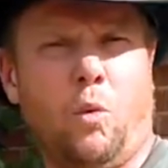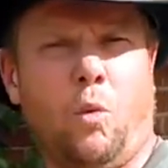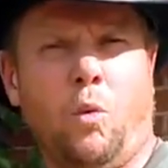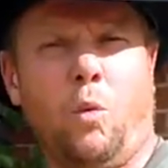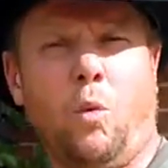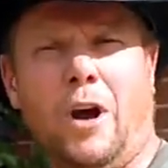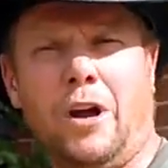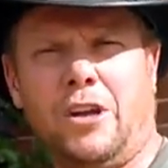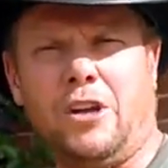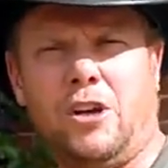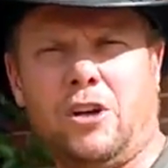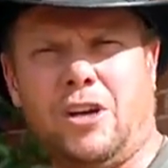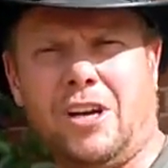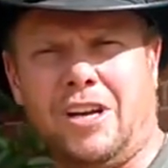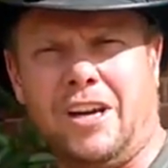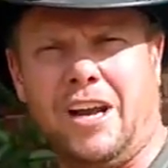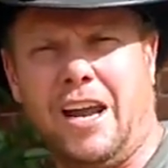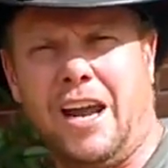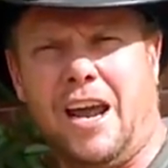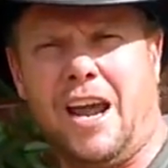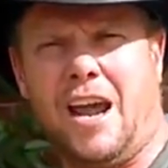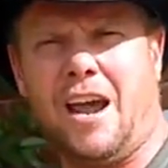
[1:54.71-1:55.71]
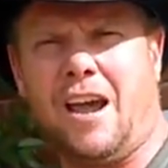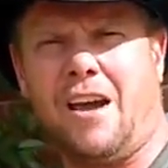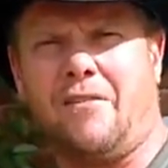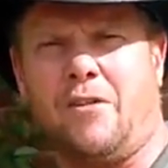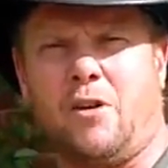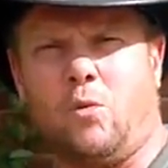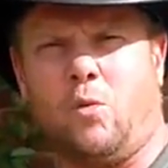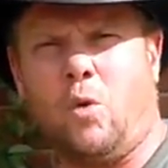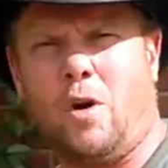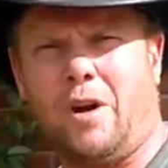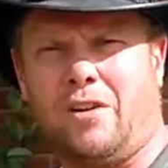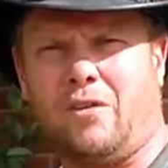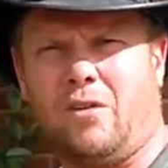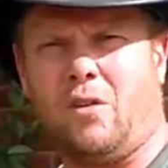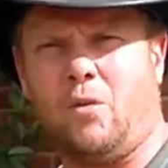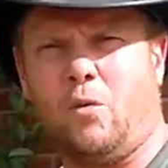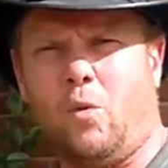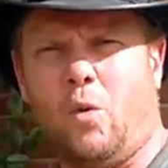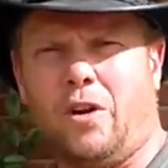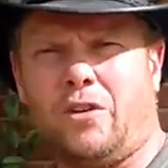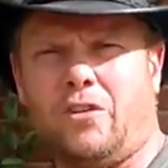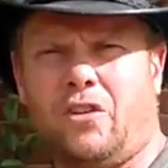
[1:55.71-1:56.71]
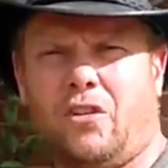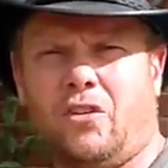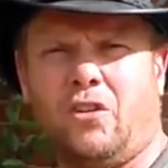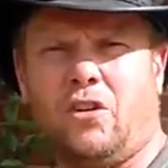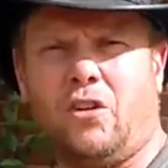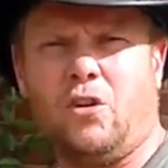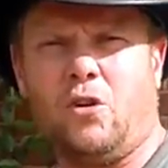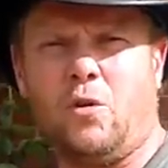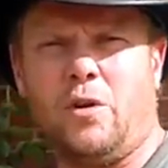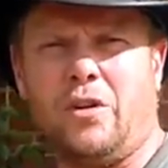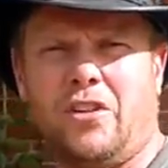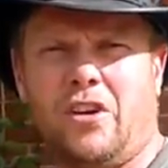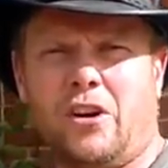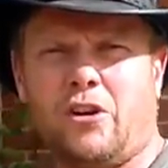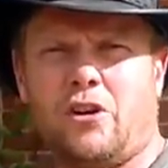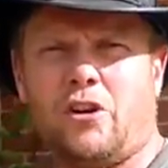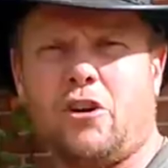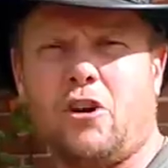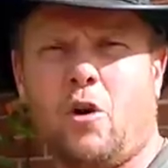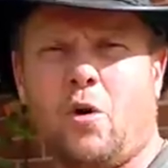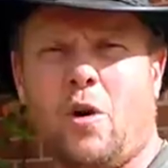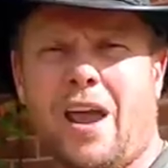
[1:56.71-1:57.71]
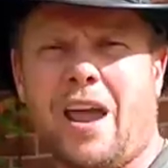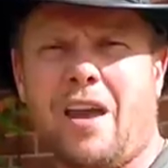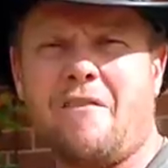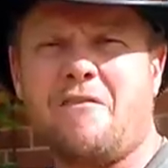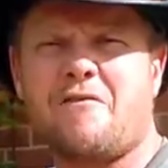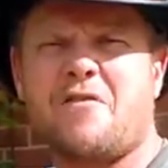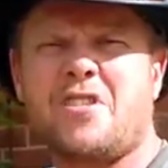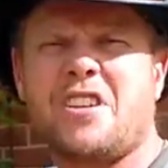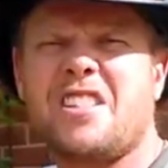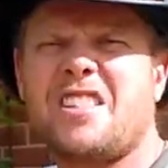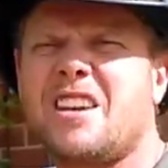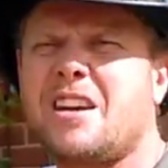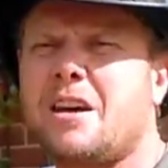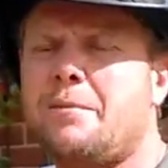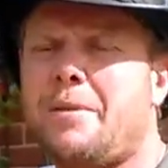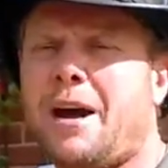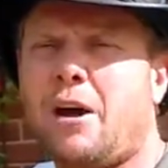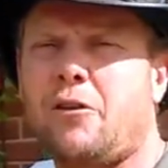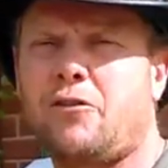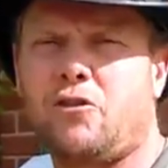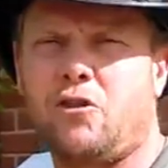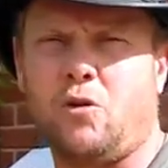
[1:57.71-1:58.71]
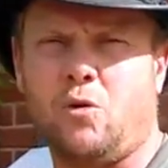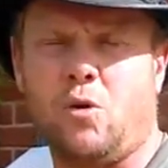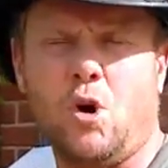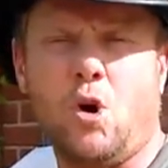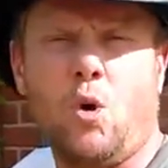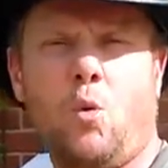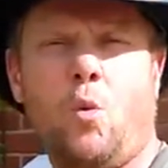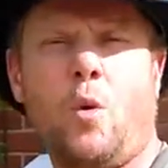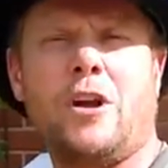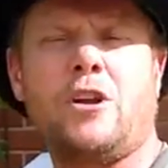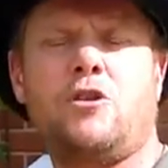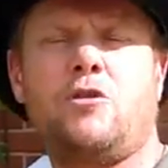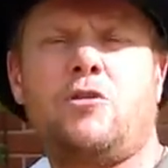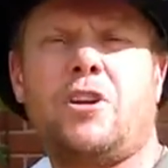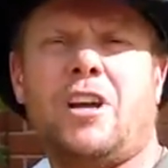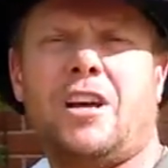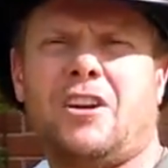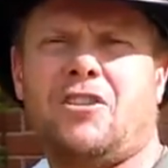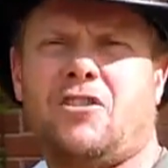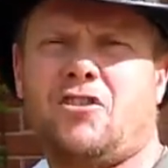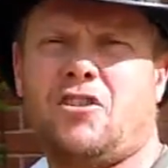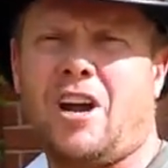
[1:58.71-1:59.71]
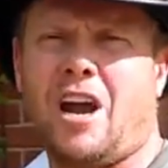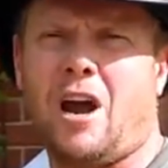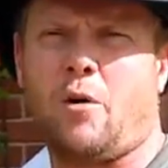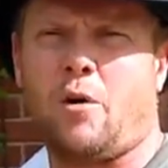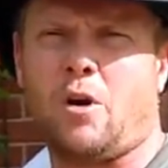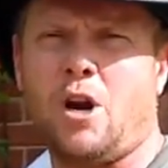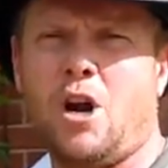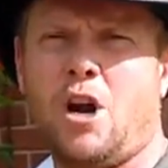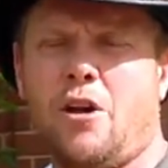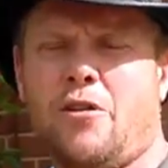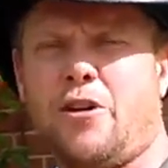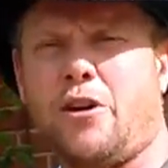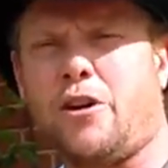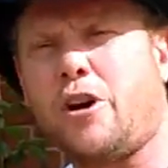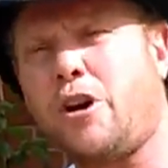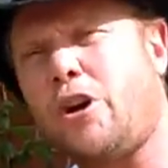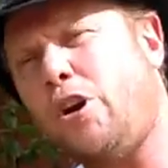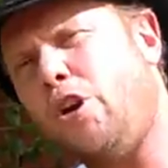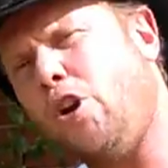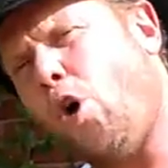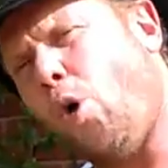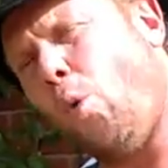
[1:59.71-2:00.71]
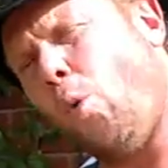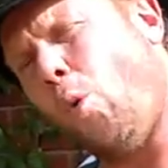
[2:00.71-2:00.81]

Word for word: what you can have and what what to do, and they're going to know everything about you when you take a shower. They're going to know